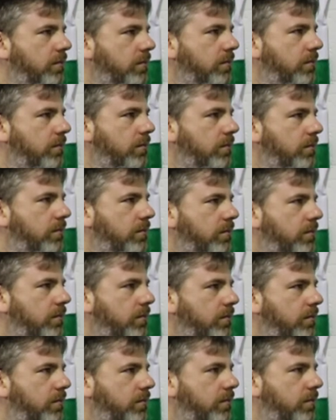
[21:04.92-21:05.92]

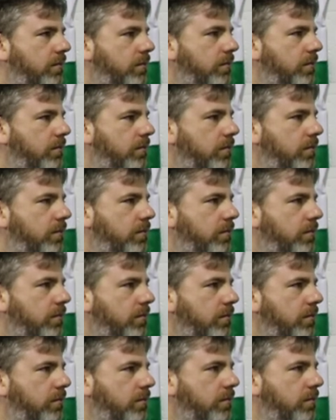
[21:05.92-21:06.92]

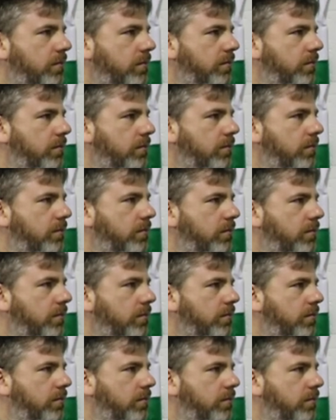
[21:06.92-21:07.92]

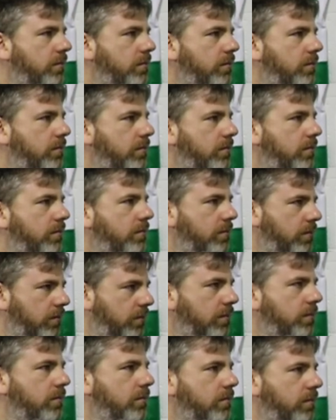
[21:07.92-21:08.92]

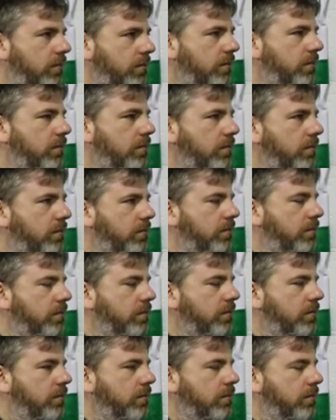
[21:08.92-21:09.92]

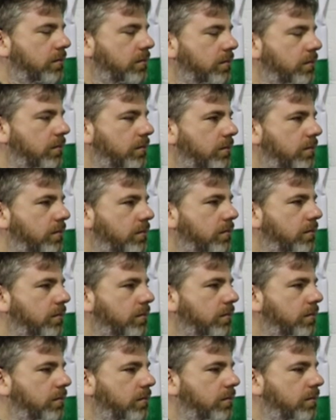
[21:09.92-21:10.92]

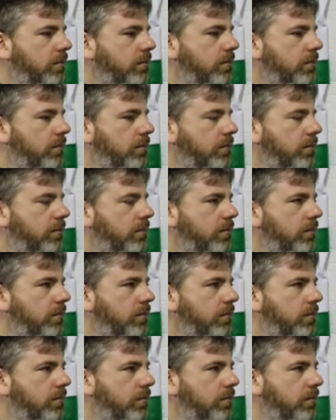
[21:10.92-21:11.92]

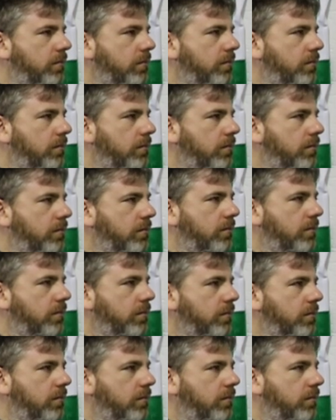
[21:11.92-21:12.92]
No words are spoken by the person on screen.